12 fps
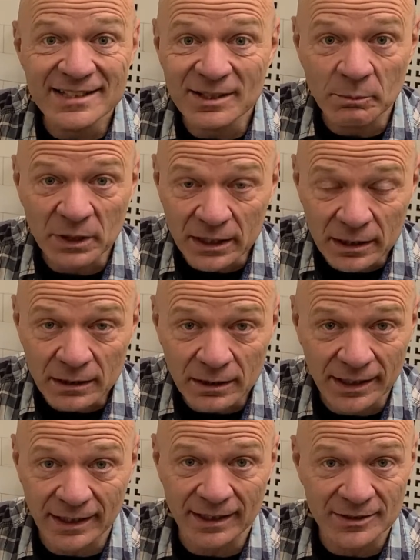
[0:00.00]
some
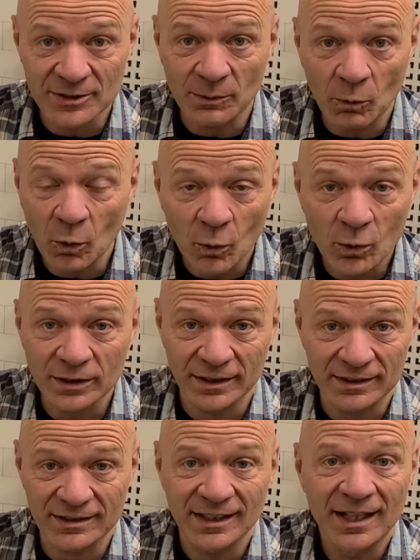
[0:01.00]
healing and some
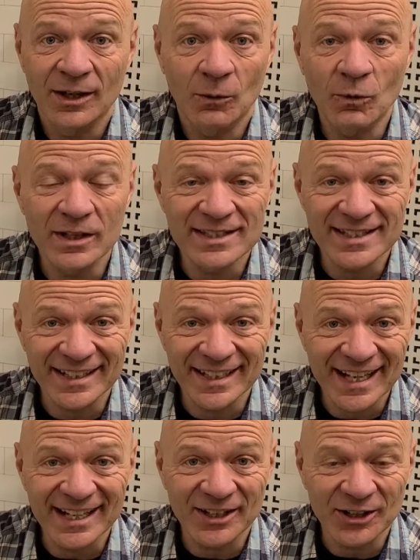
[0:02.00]
wholeness once
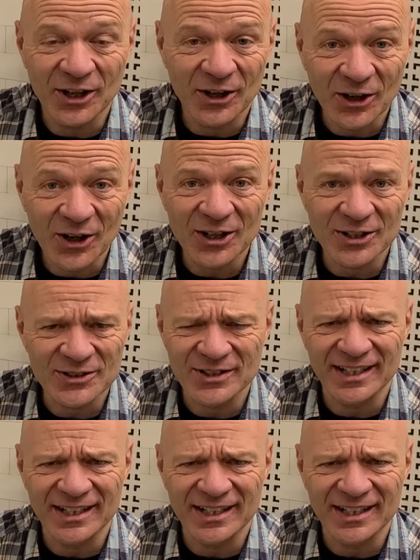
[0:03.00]
again in our hearts.